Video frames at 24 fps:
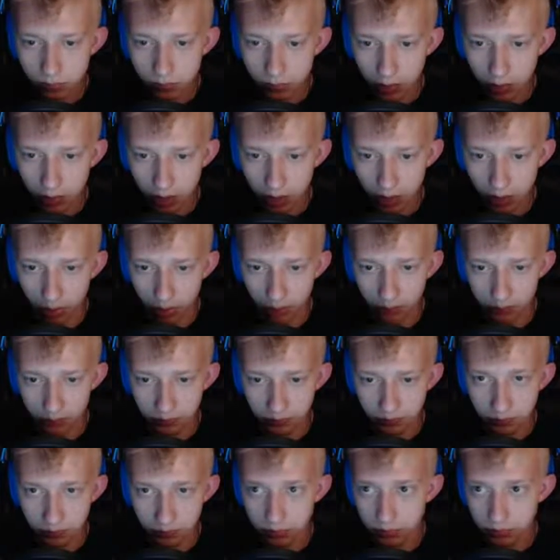Come on.
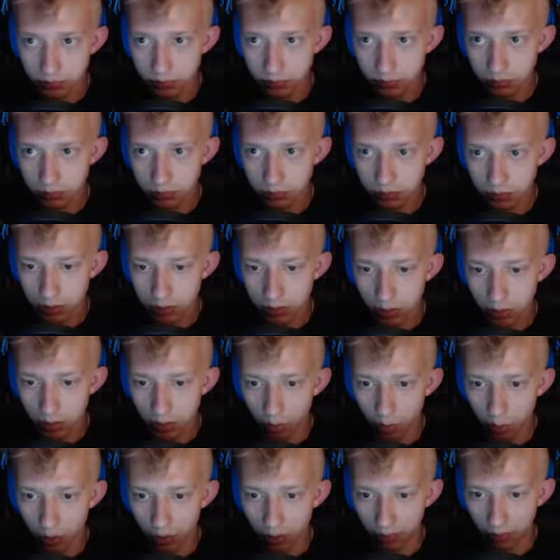
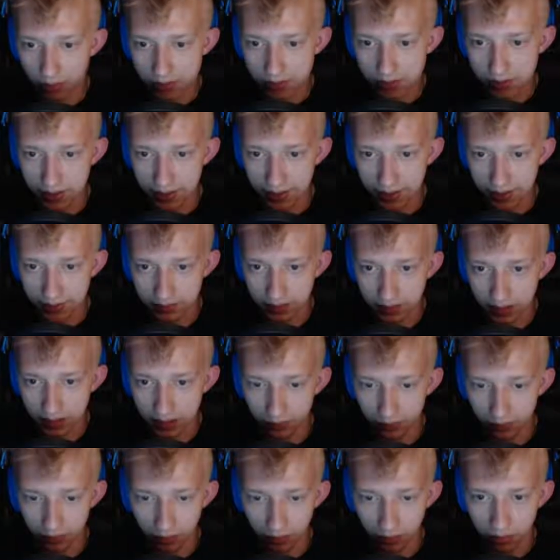Wow, this thing has a lot of
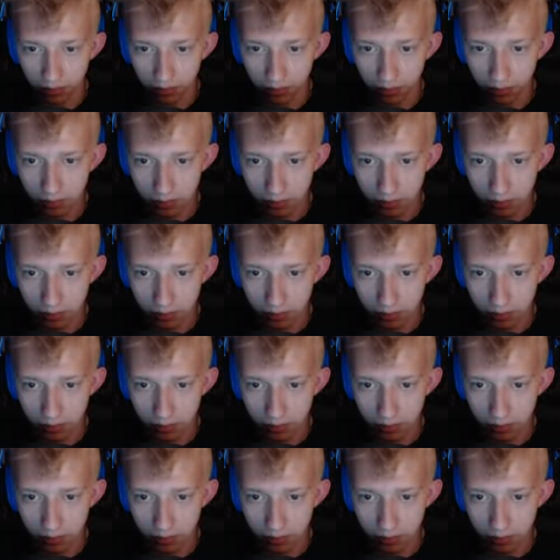health.